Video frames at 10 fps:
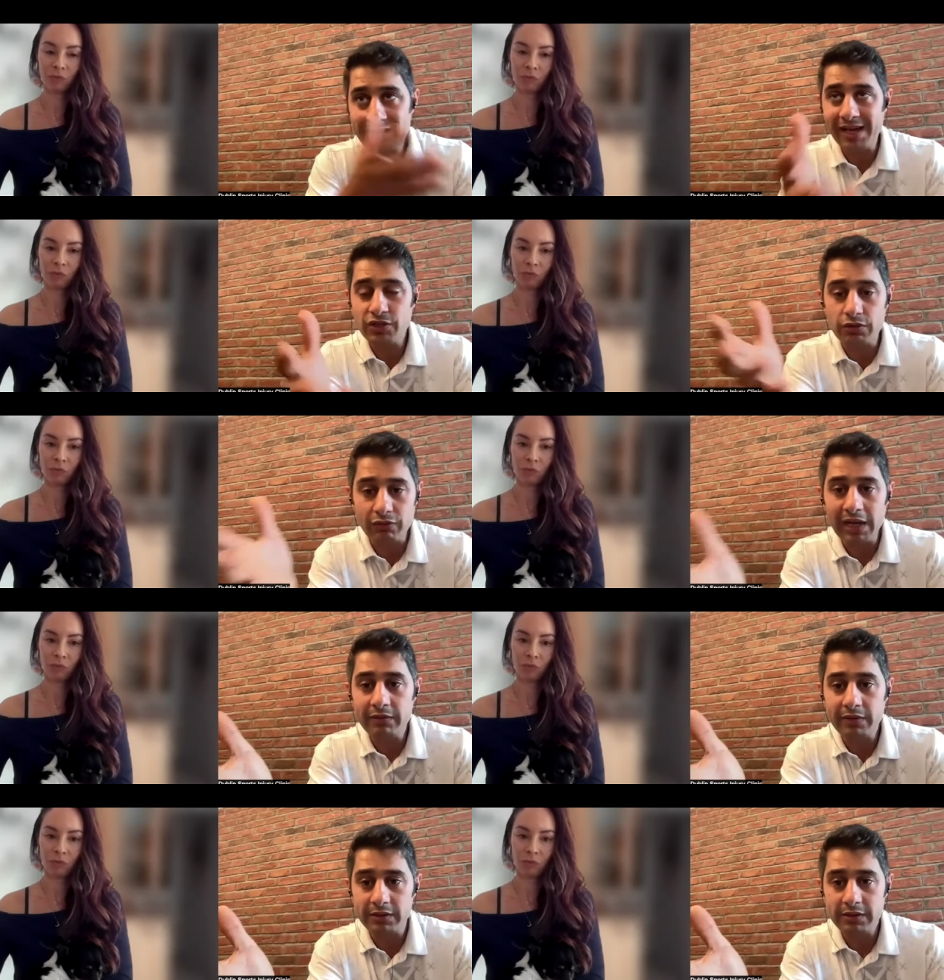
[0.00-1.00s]
Speaker 1: actually
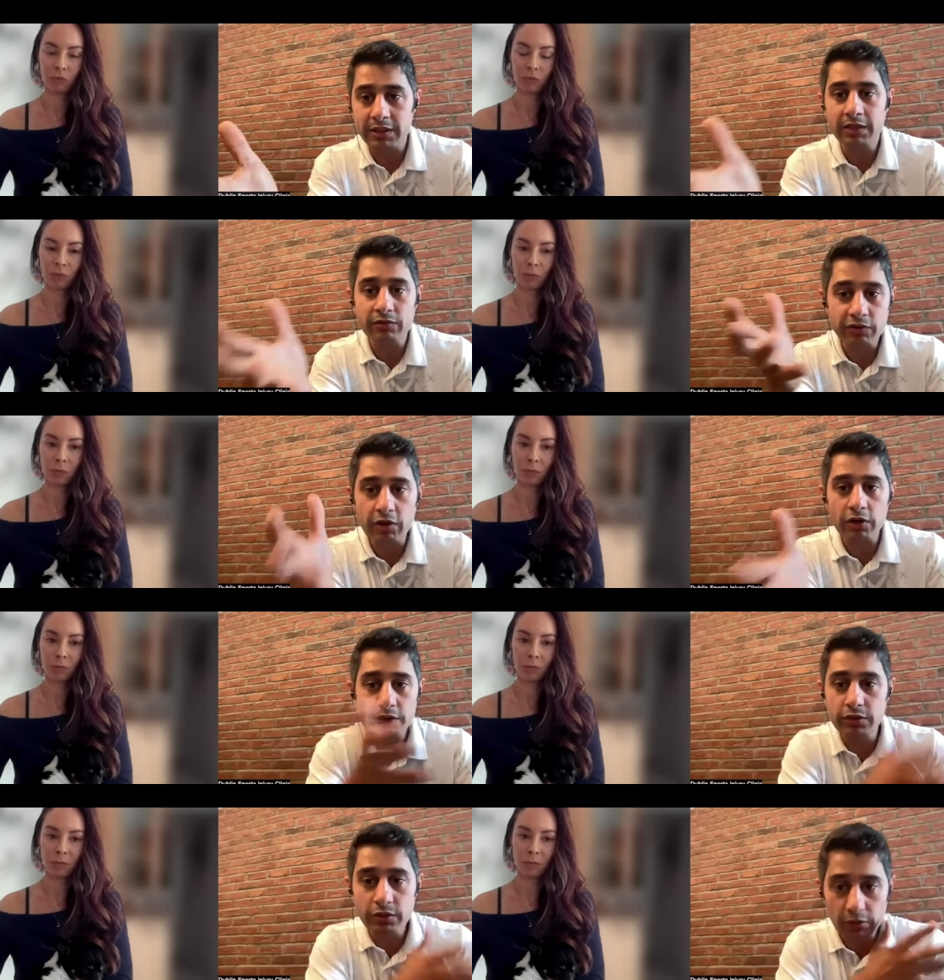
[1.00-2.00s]
relevant in
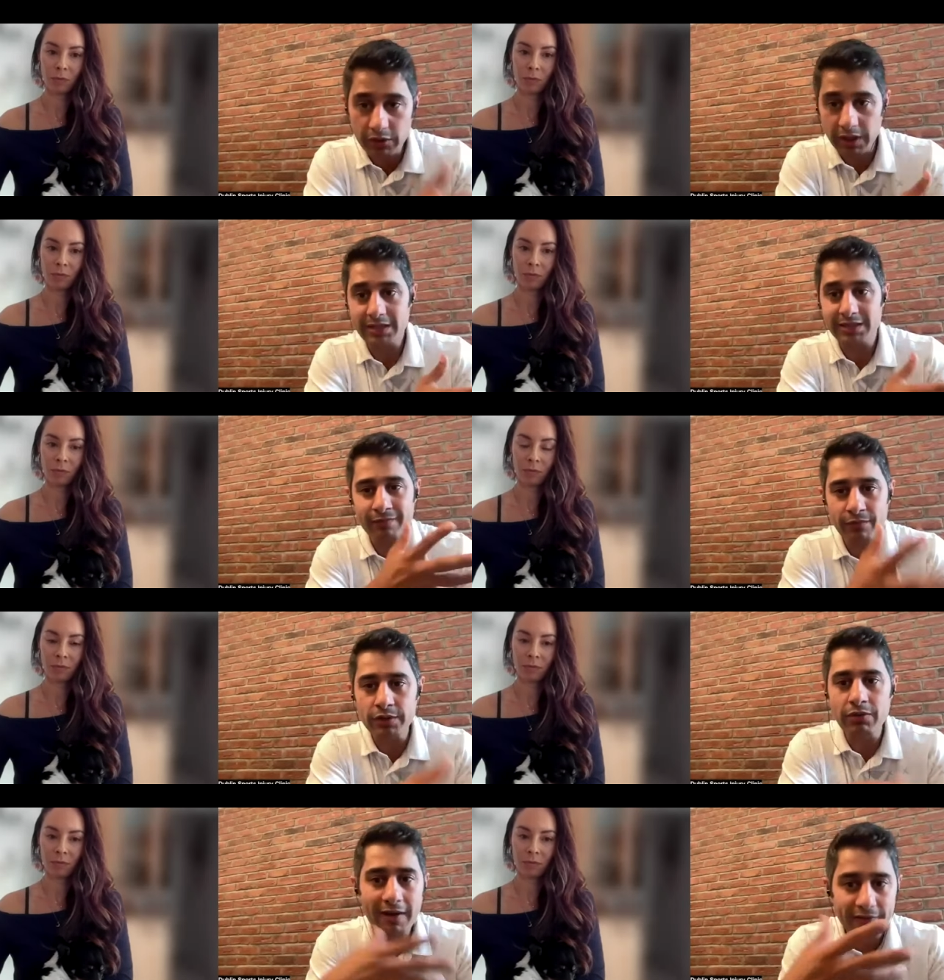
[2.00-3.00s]
regard to your case and
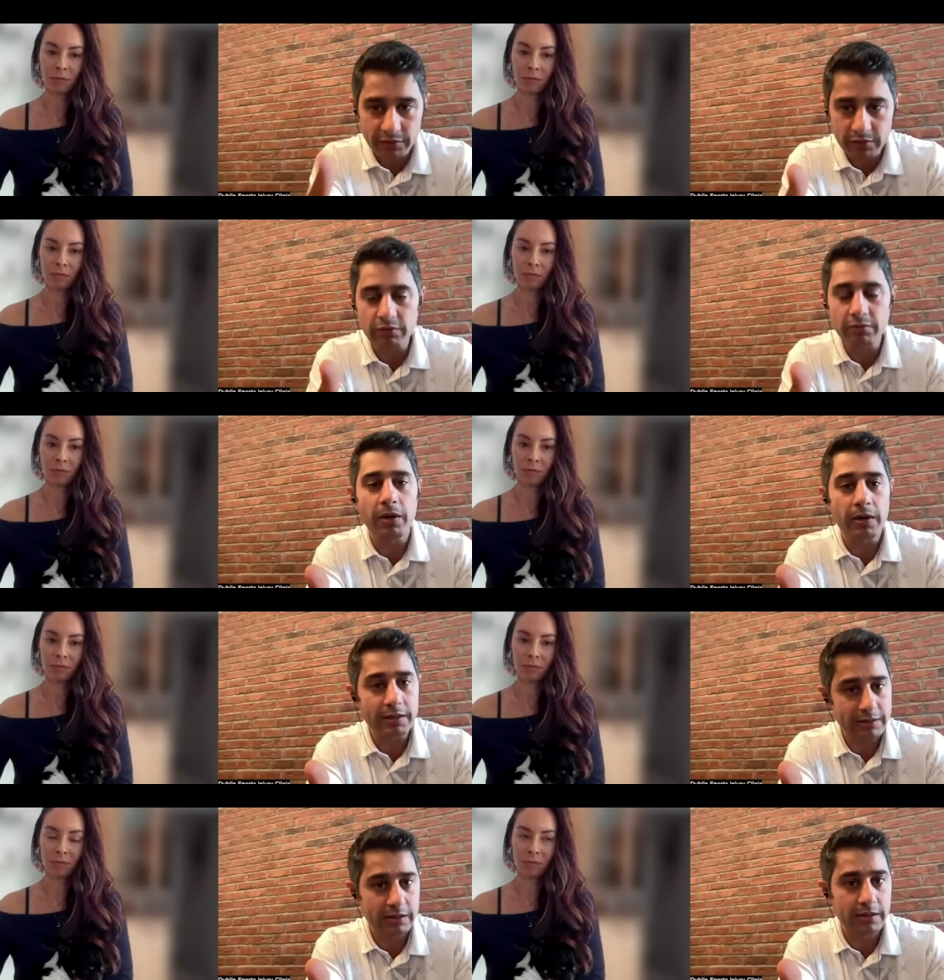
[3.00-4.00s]
what you have to do
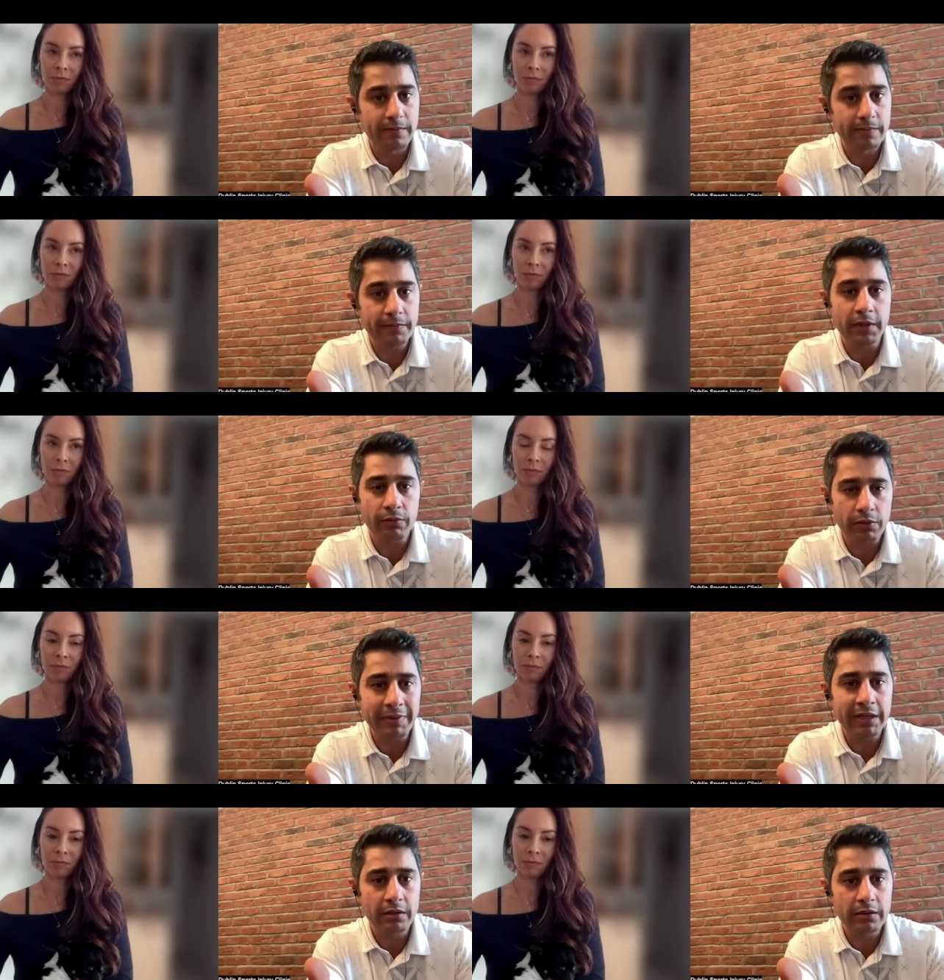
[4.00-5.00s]
about it. You know
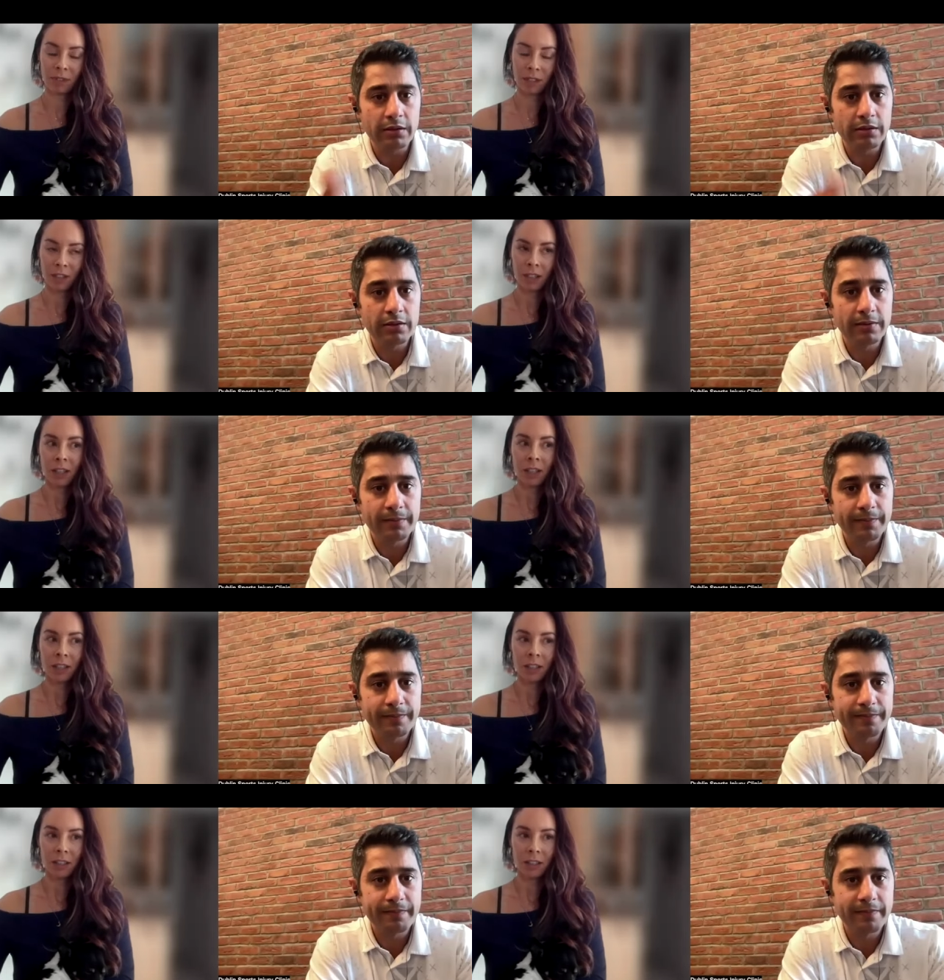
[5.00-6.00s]
what I mean?
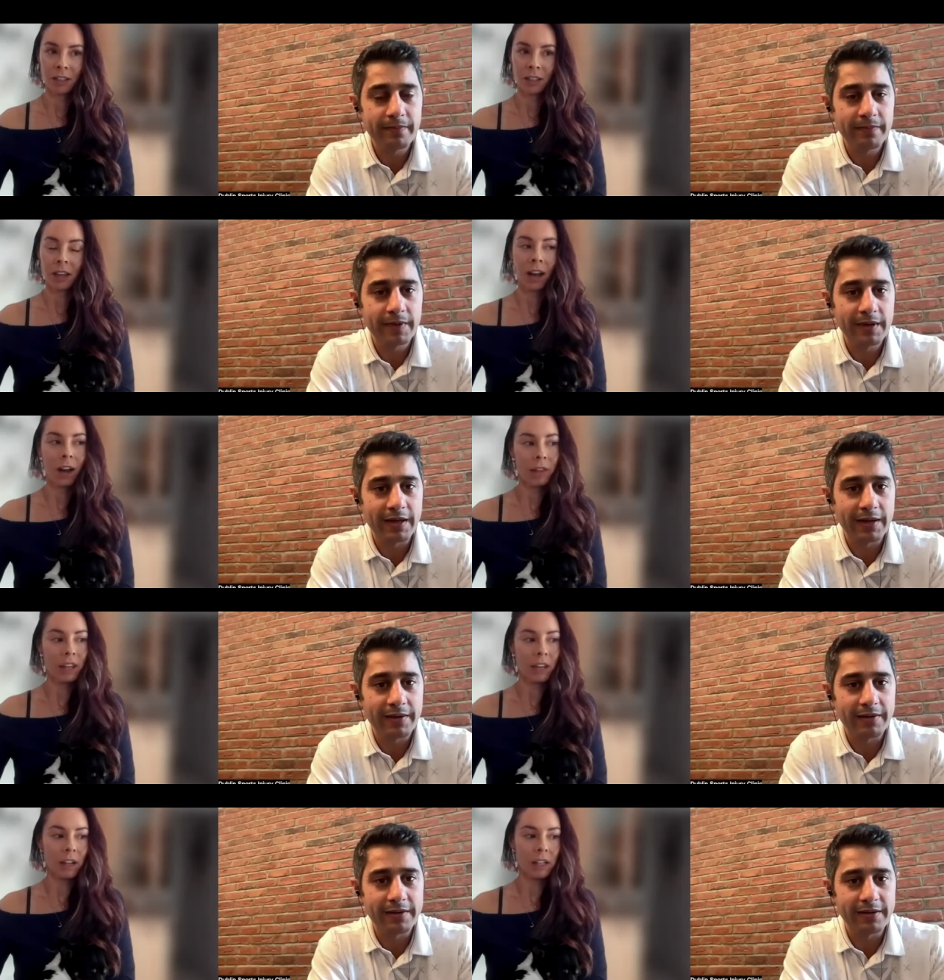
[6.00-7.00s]
Speaker 2: Yeah, I
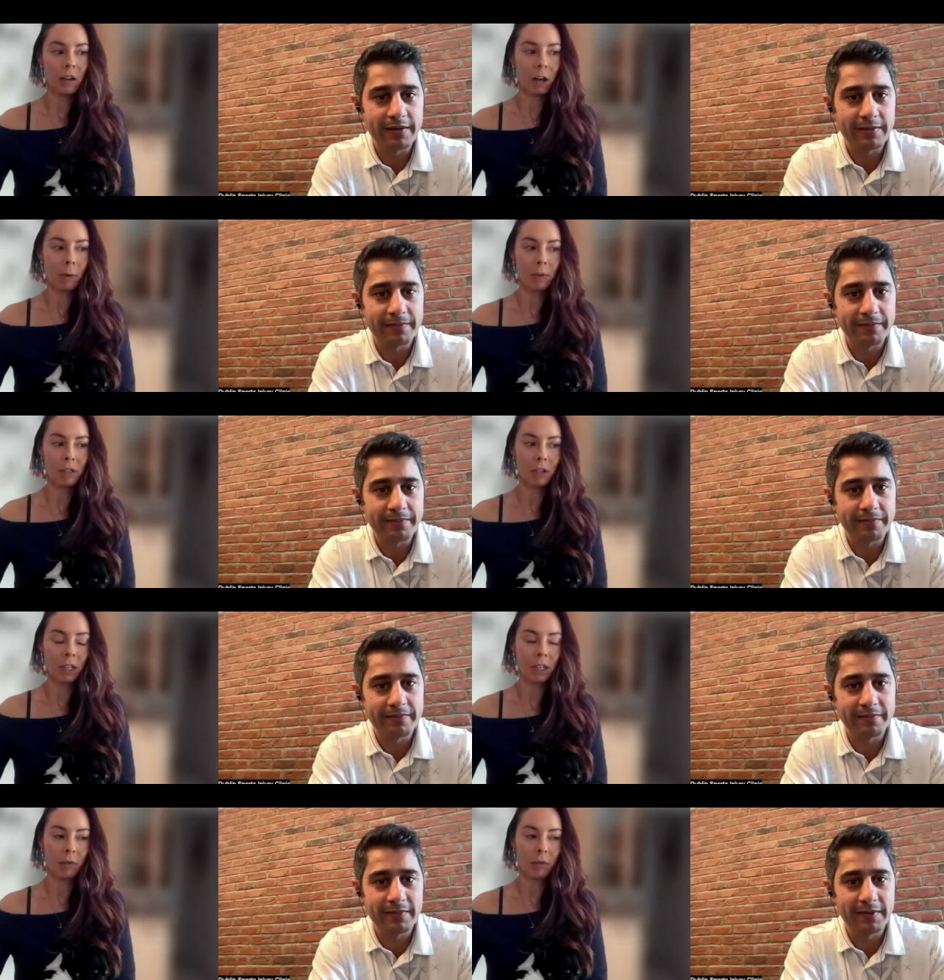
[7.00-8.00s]
think at that time I was
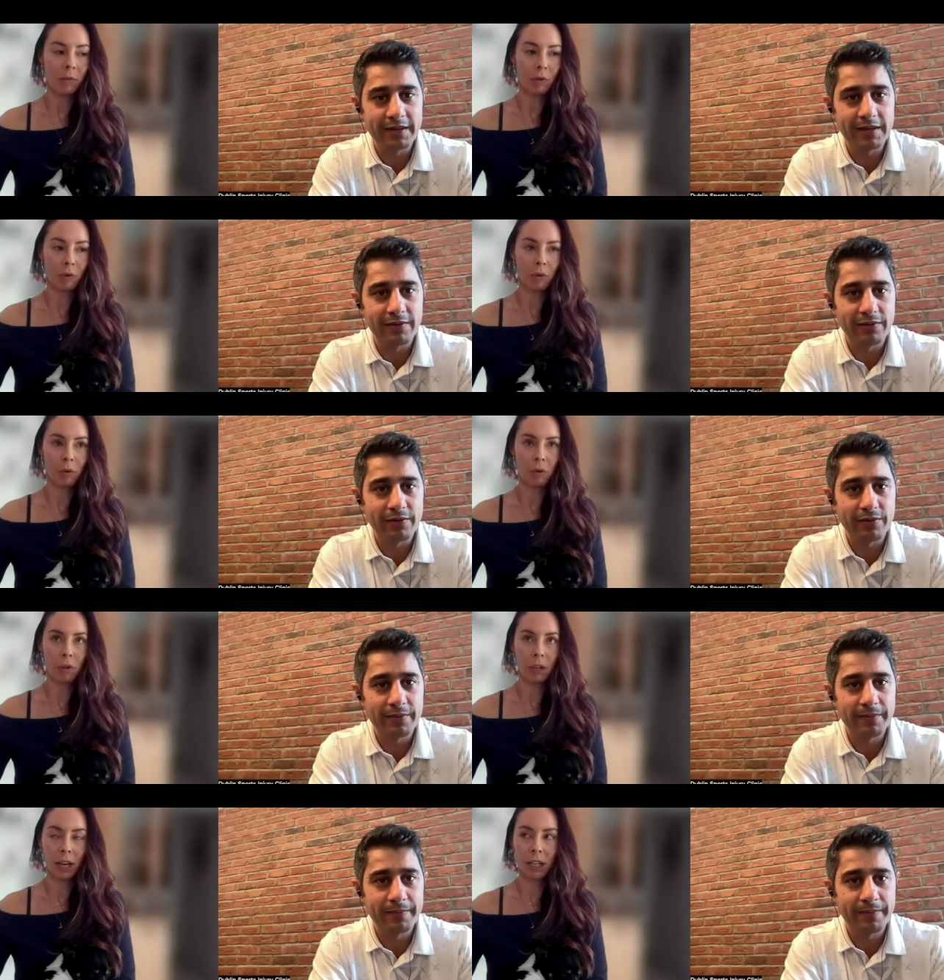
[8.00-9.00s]
looking
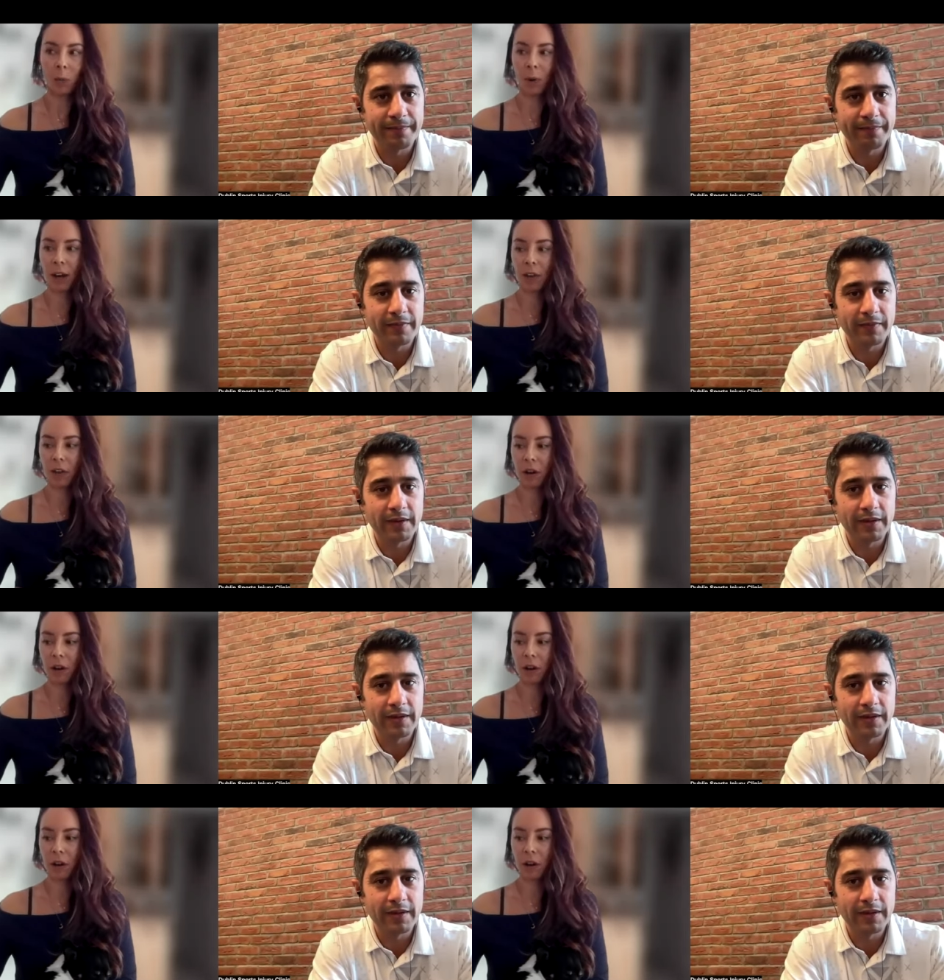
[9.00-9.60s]
for anywhere that I